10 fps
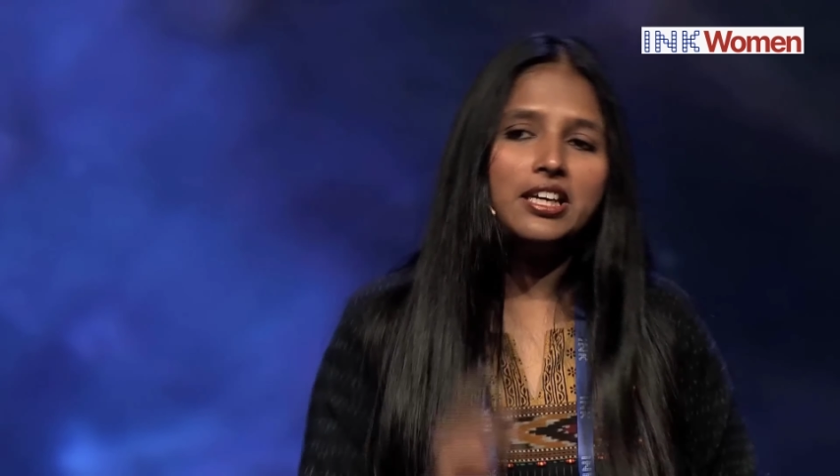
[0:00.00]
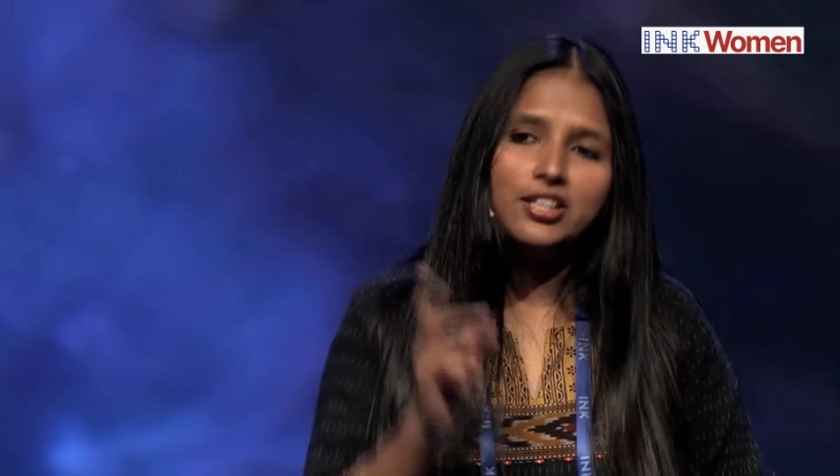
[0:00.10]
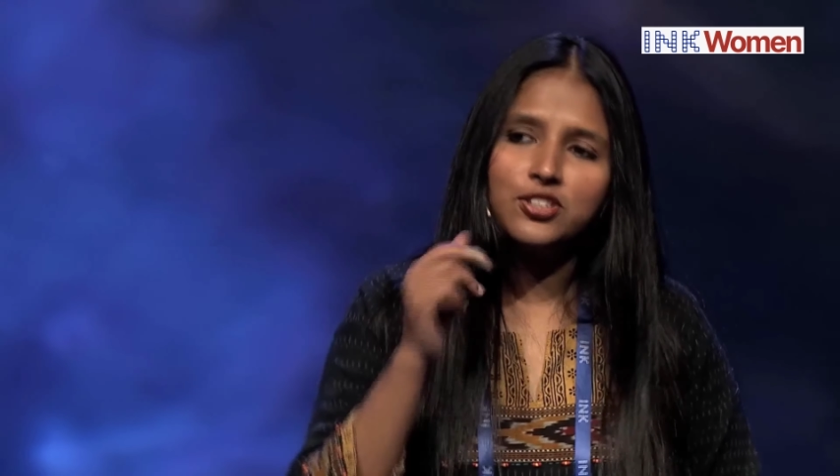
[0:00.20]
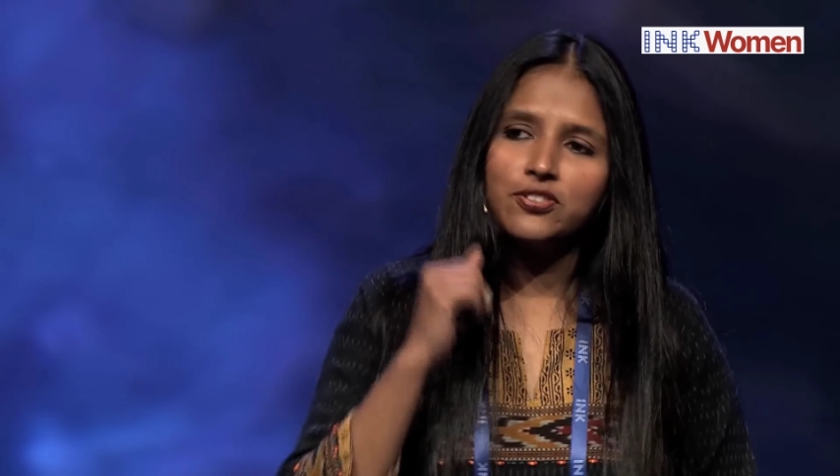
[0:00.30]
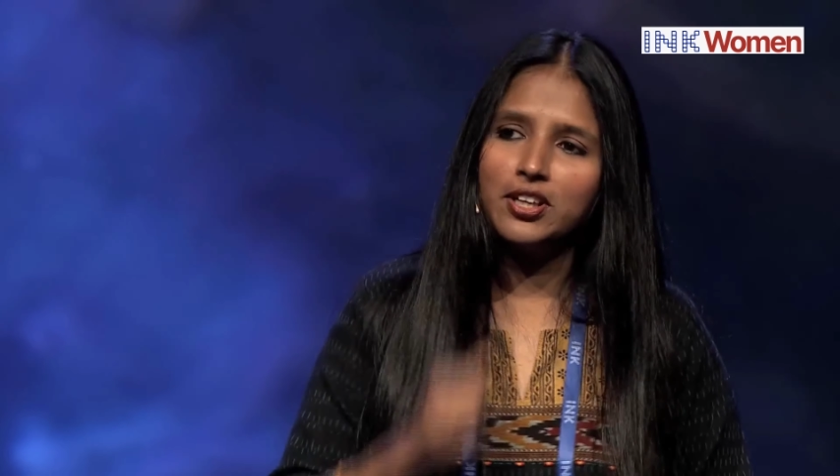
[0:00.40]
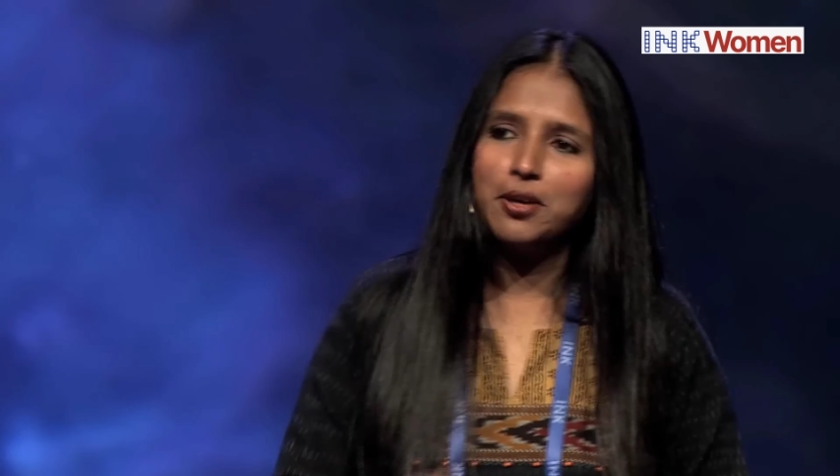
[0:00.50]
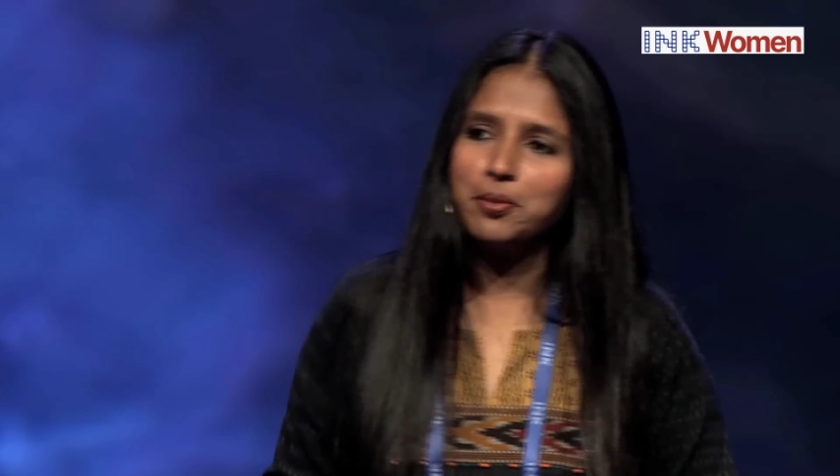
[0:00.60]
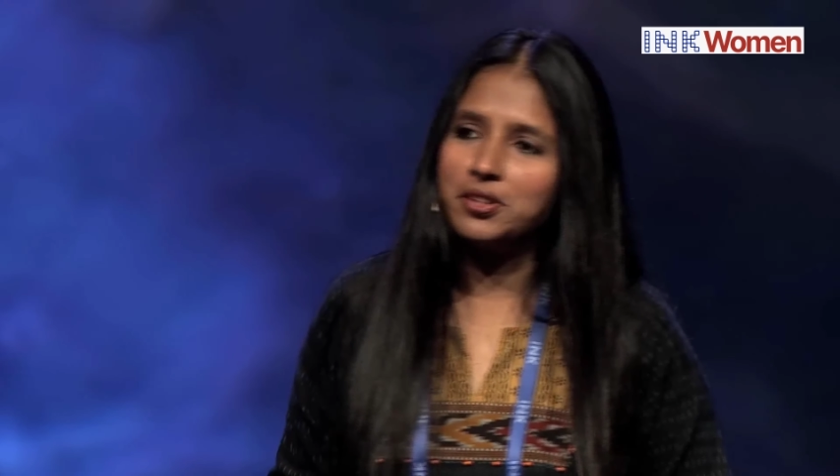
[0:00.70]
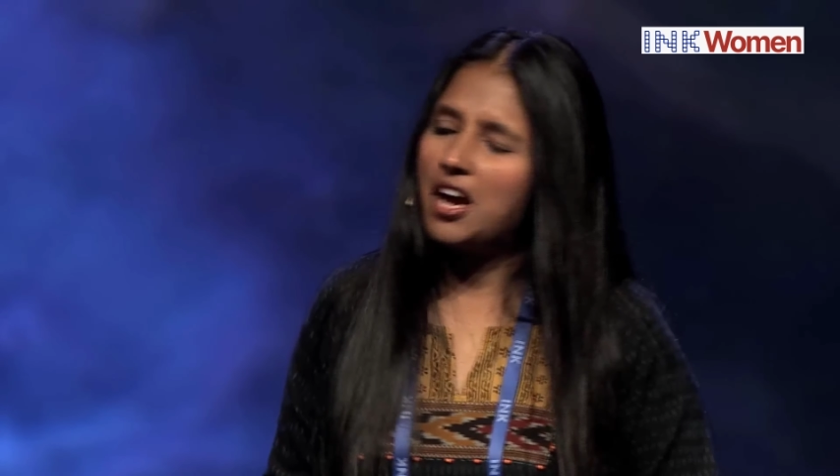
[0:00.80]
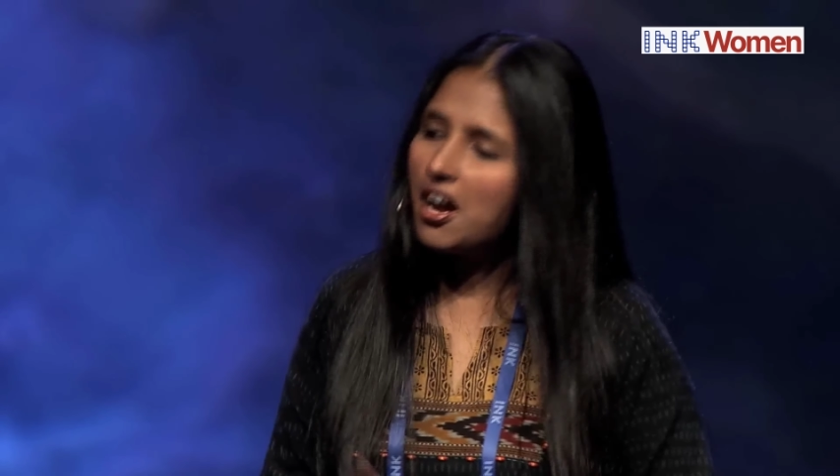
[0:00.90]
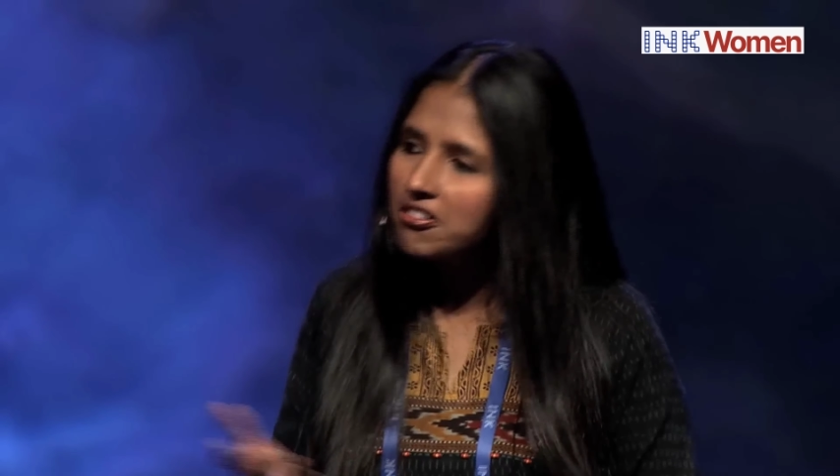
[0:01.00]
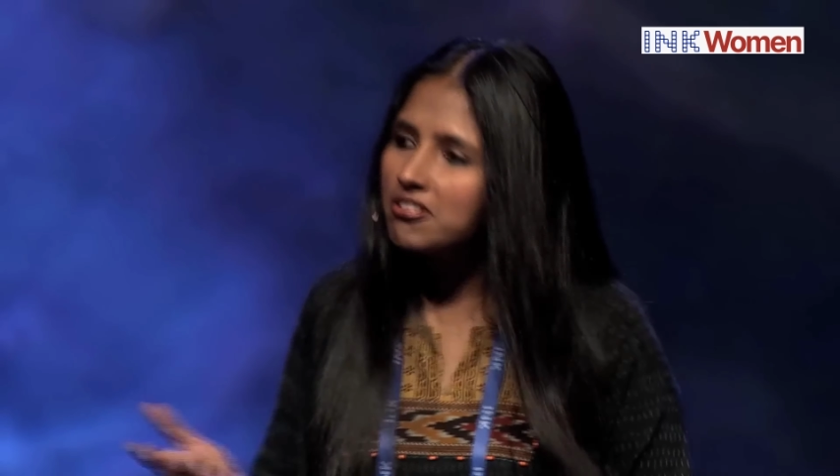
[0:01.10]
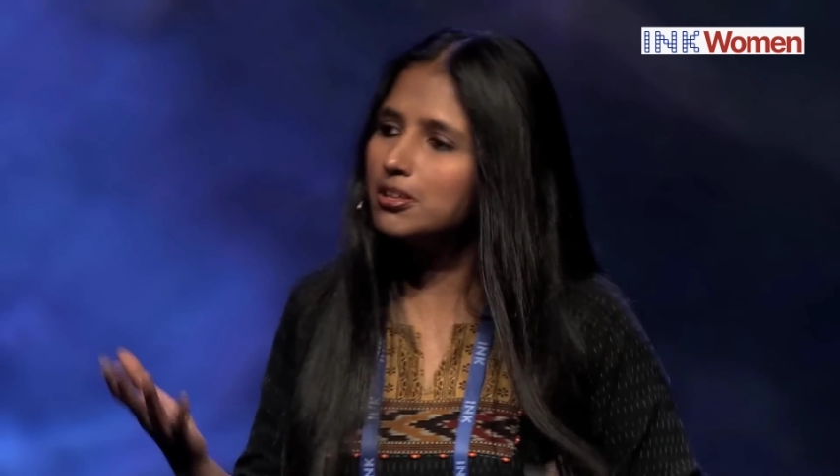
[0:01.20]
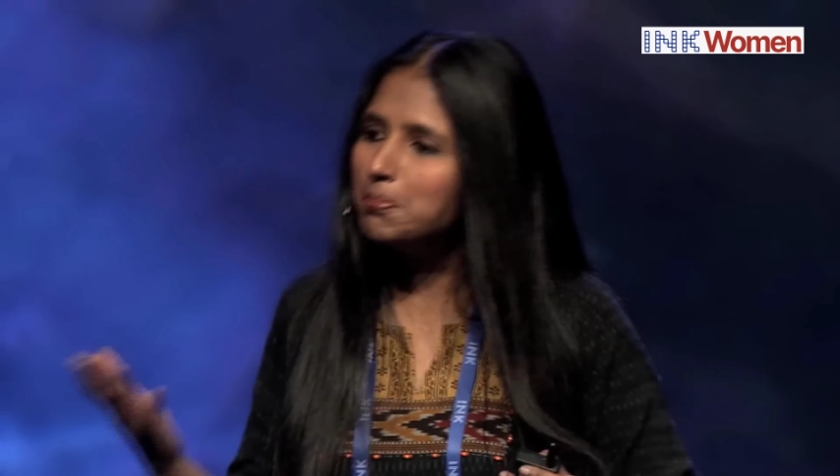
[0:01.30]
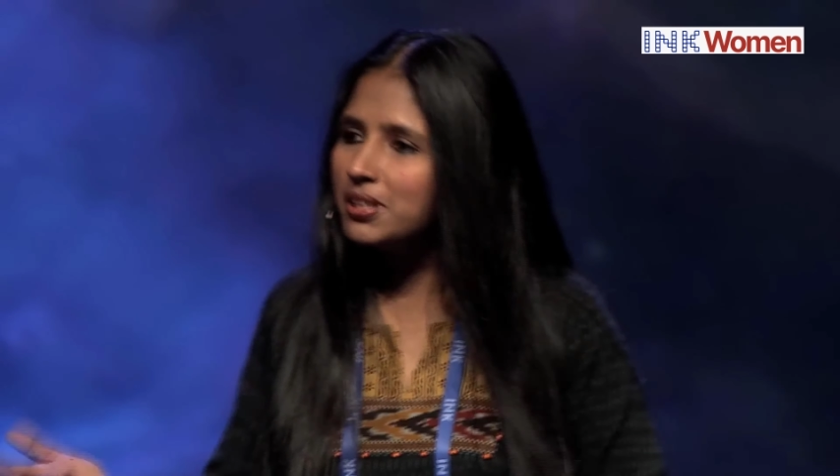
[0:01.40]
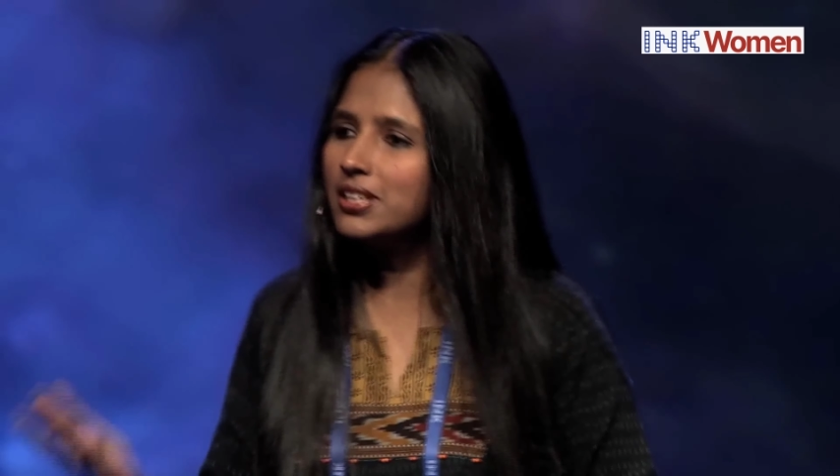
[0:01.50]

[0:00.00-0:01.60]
each of them with 100